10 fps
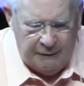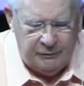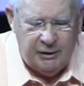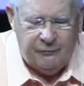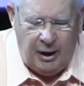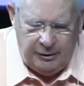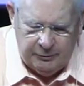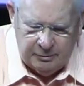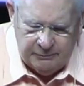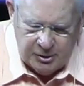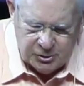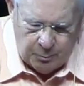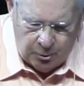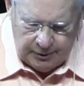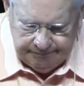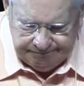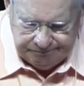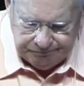Heavenly Father, this morning,